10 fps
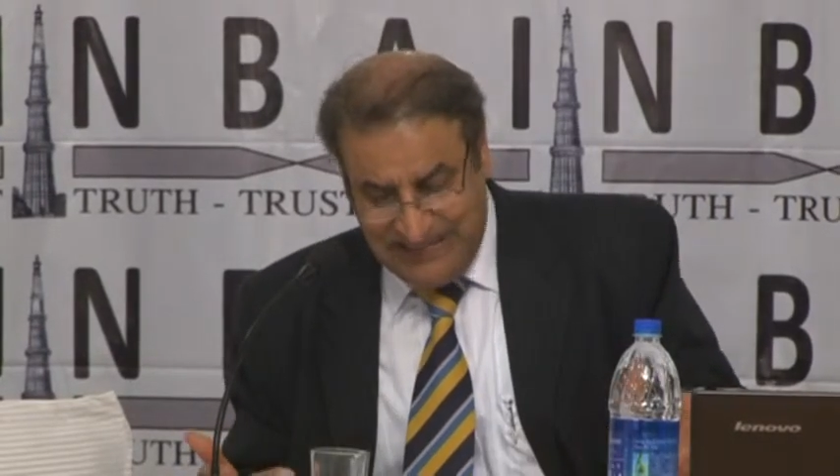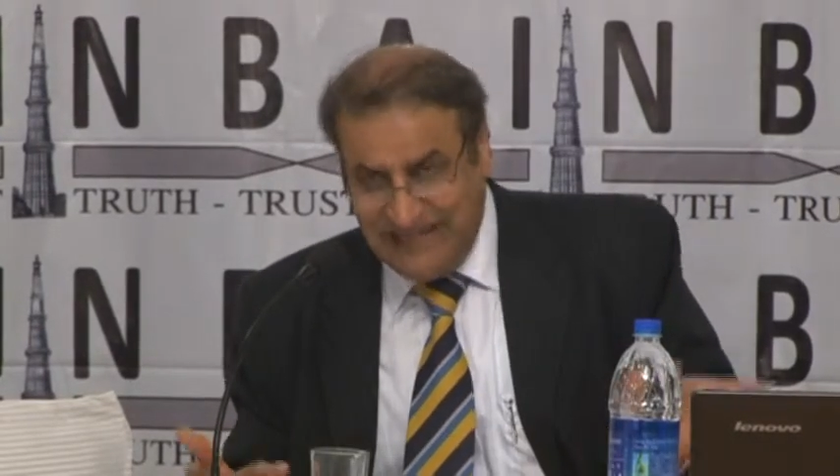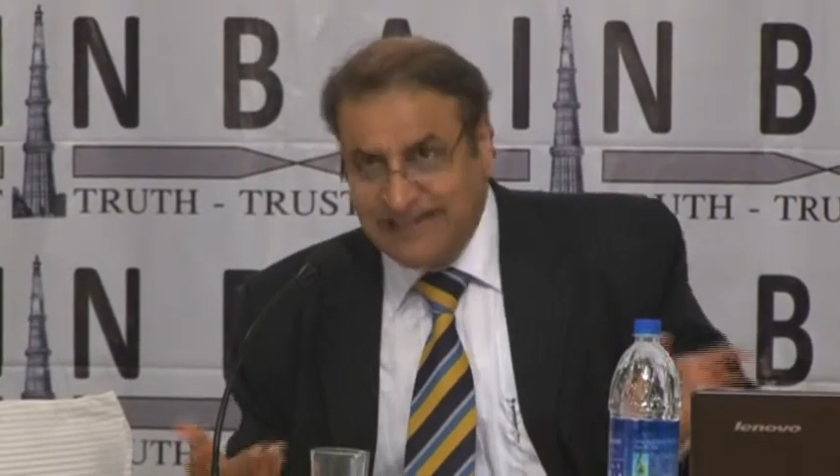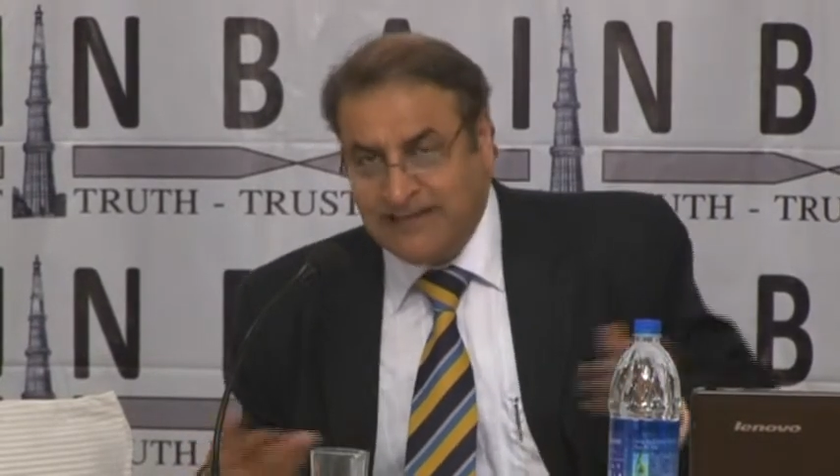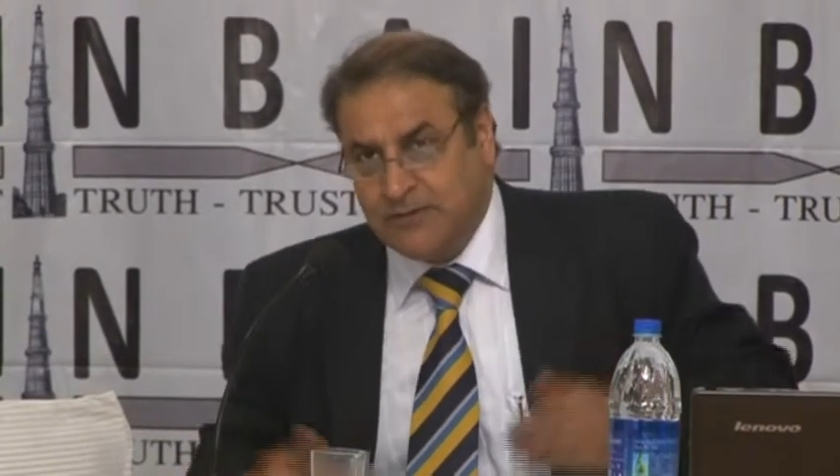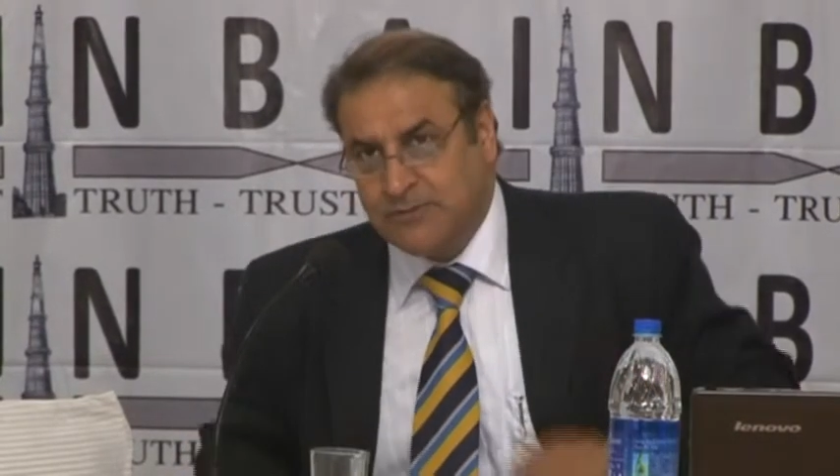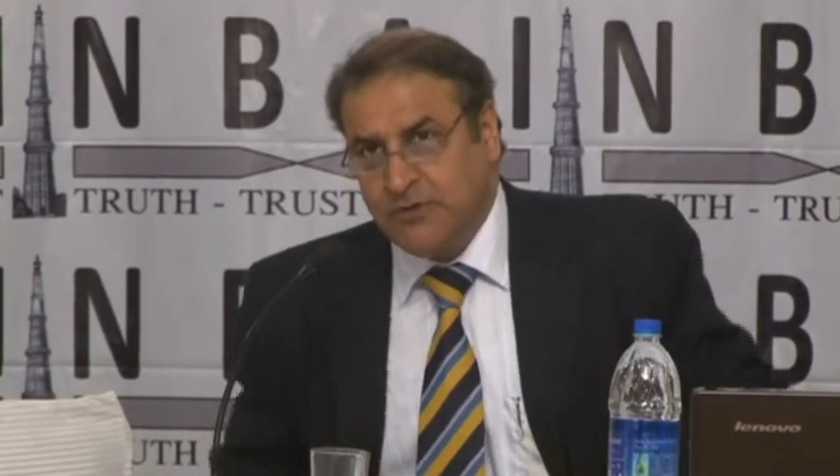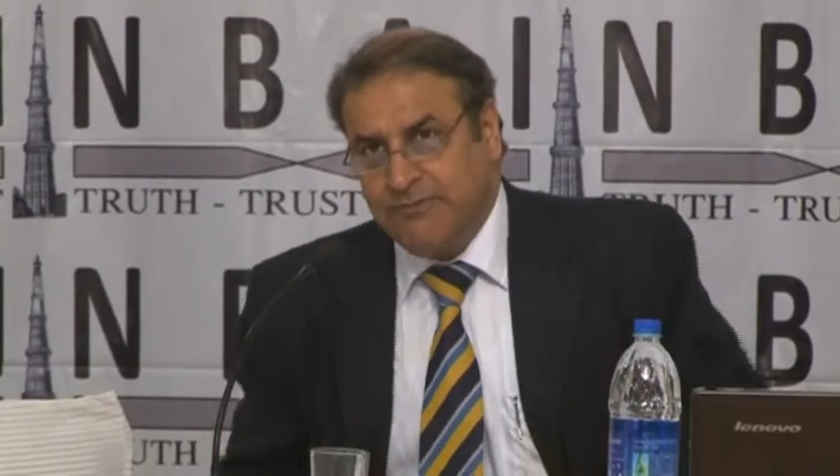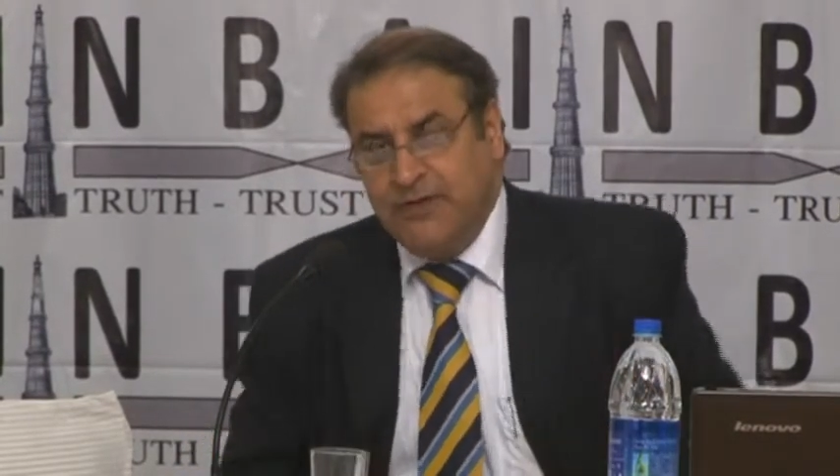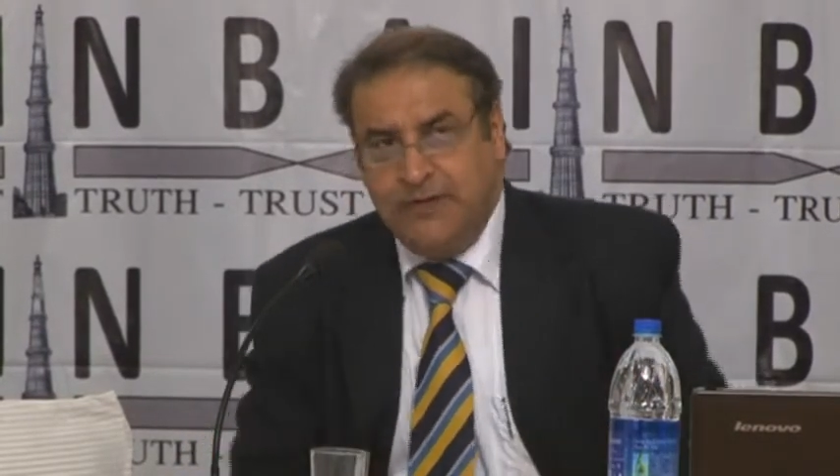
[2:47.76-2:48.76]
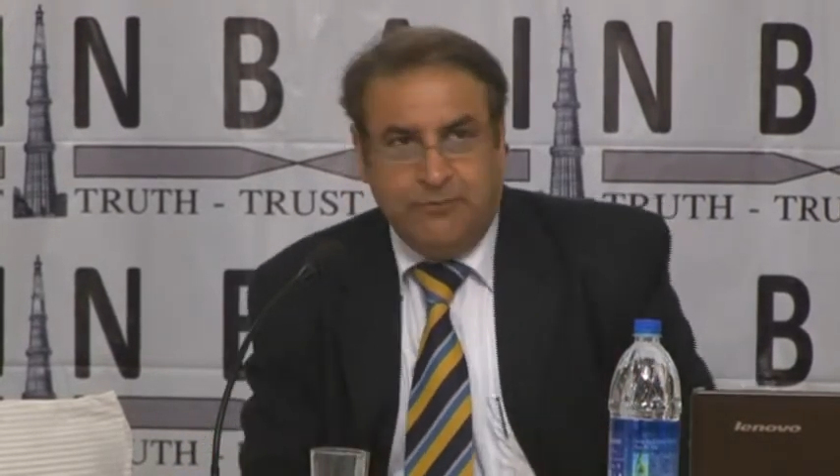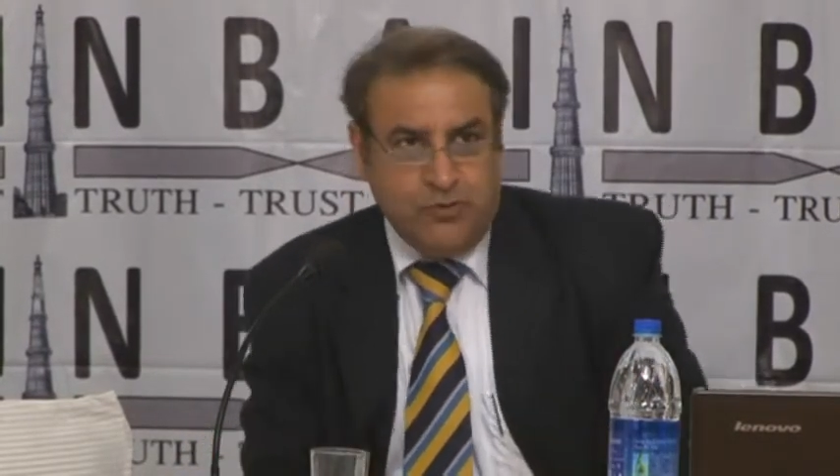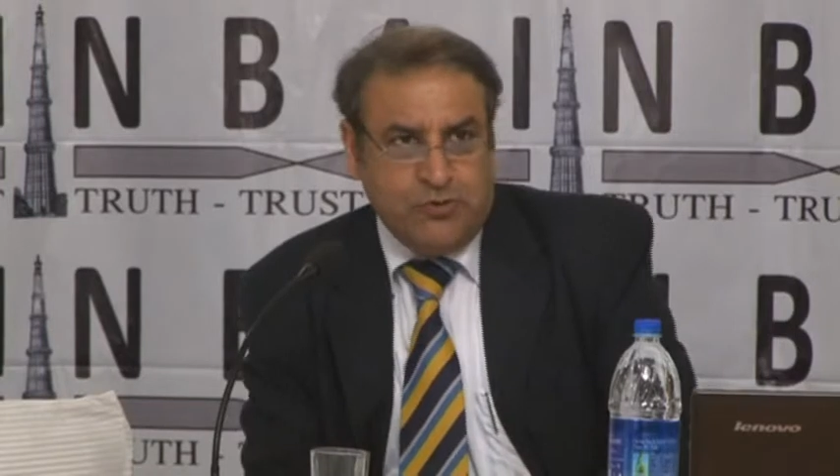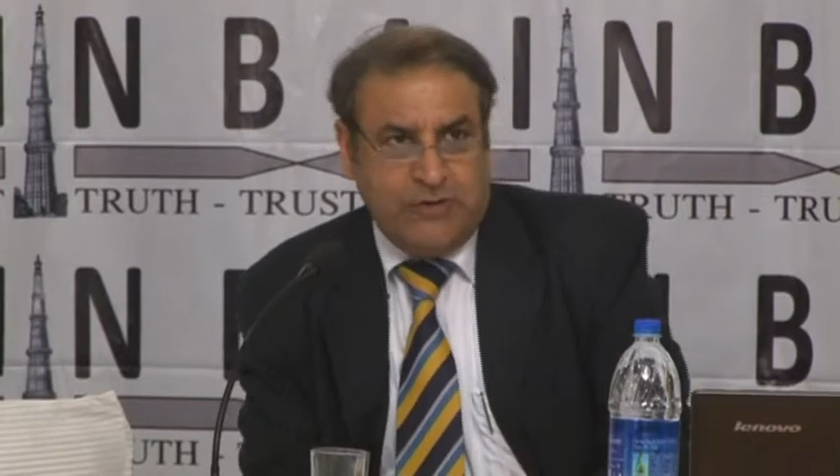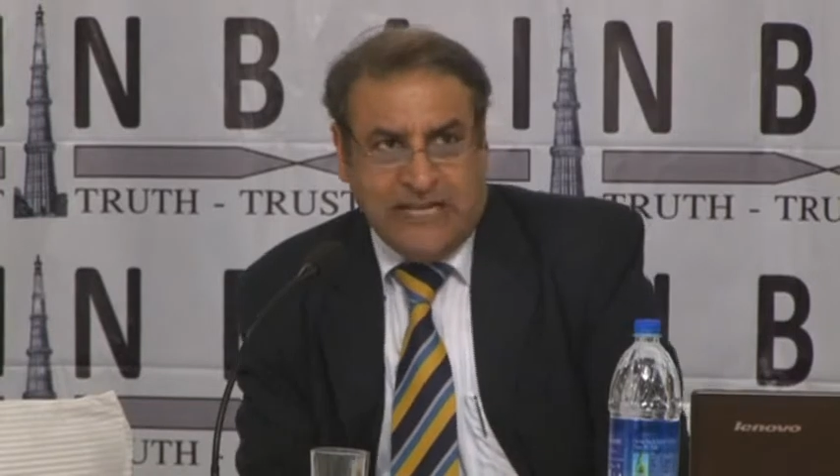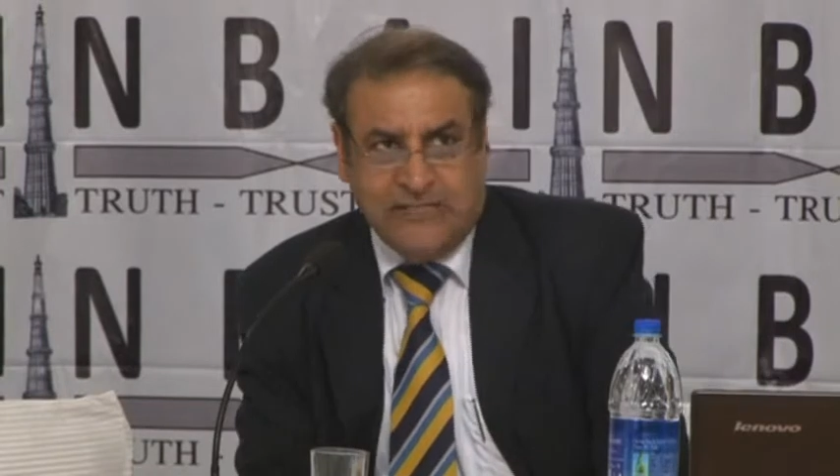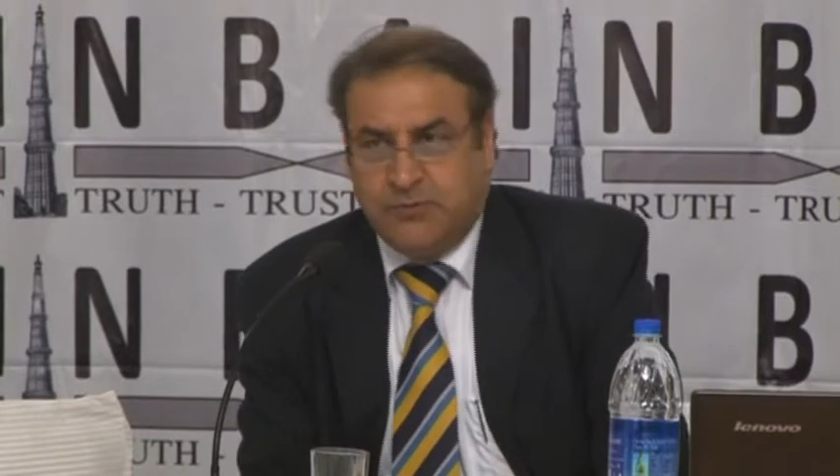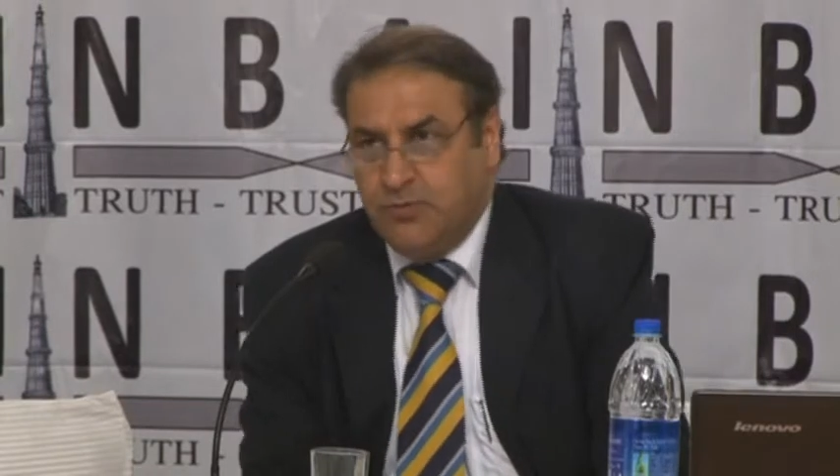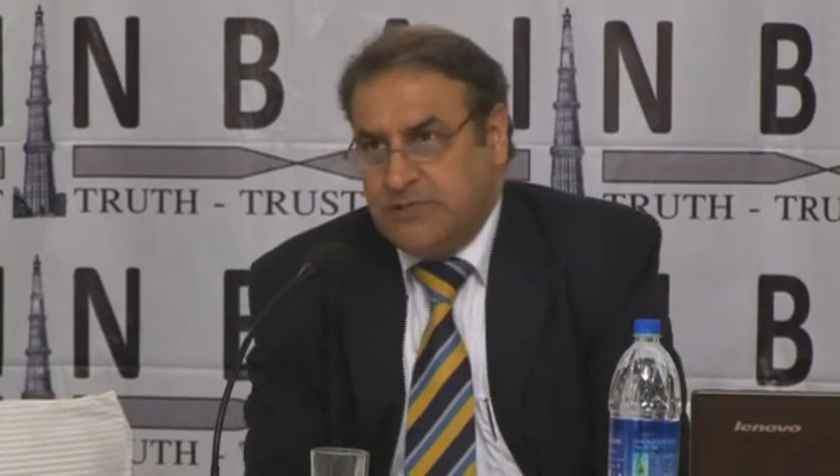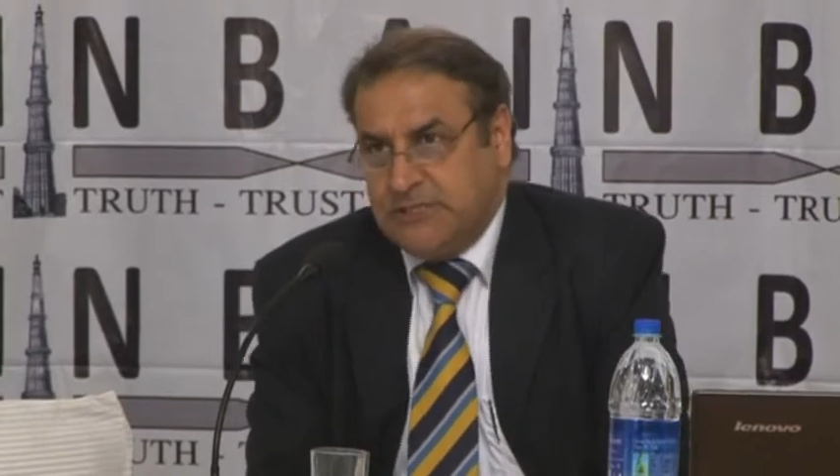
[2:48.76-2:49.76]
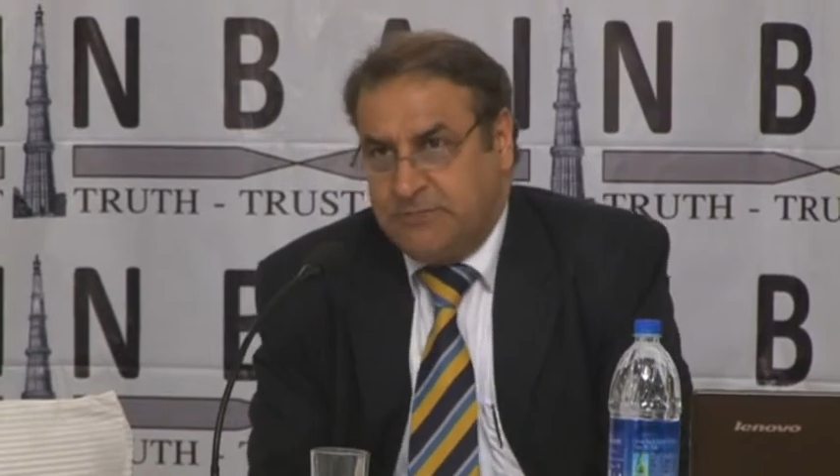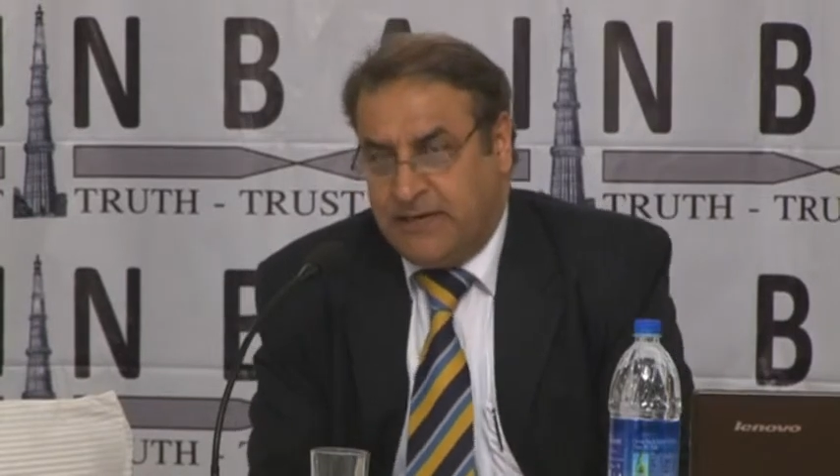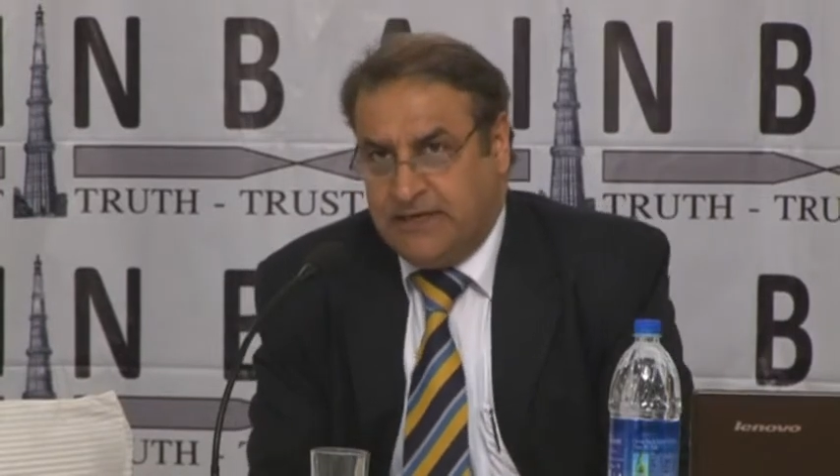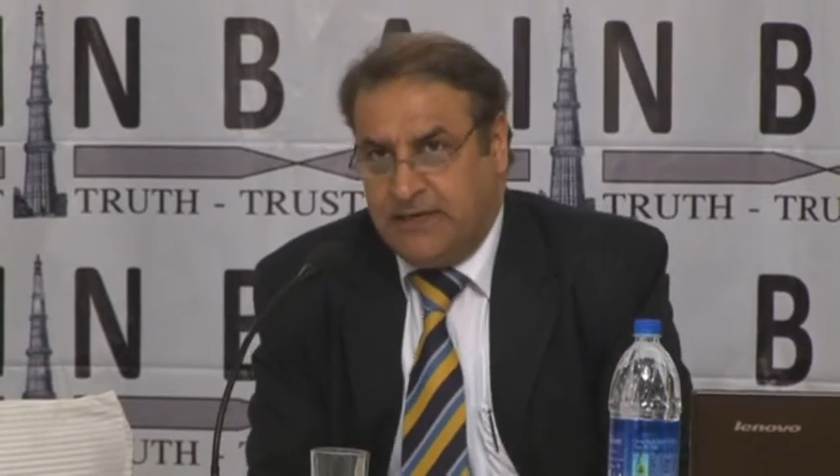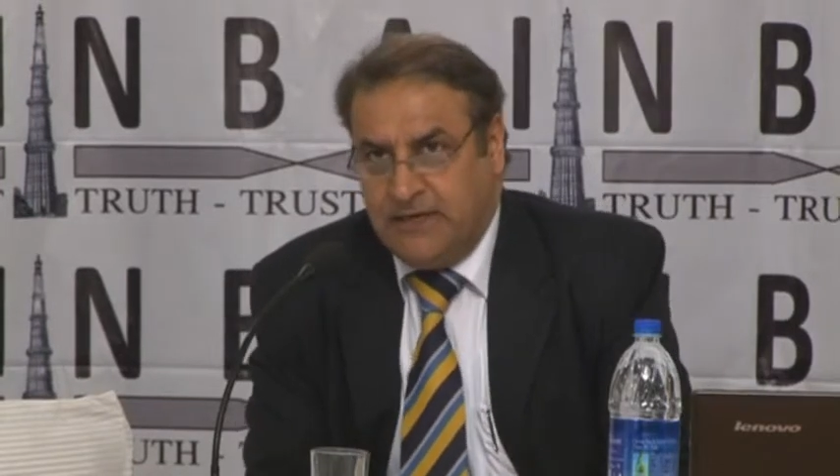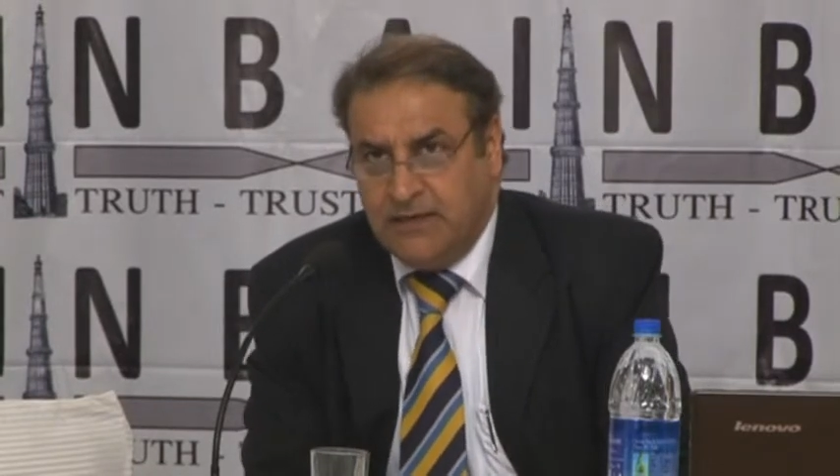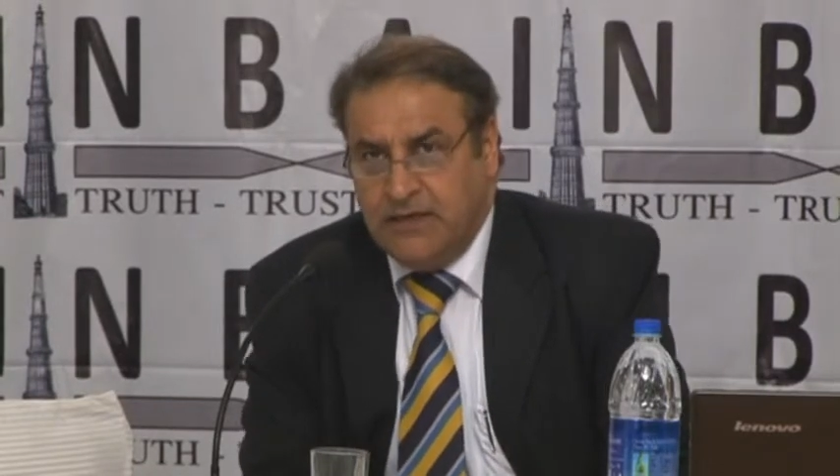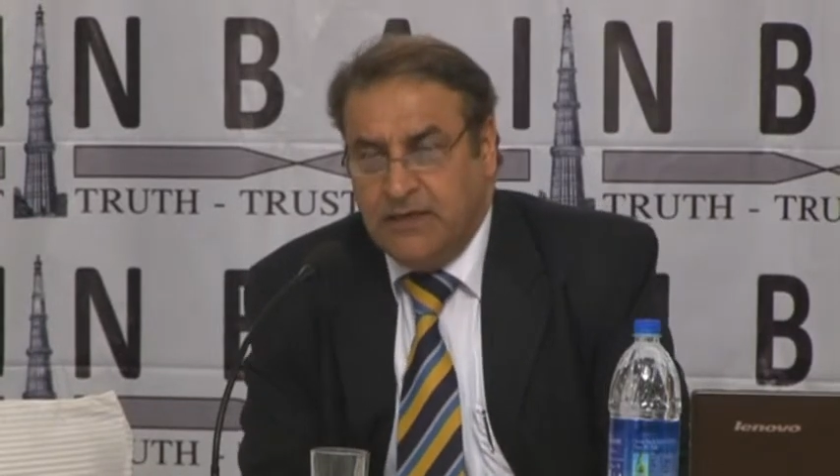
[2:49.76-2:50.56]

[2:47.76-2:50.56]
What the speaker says: In terms of individual, as it was expected,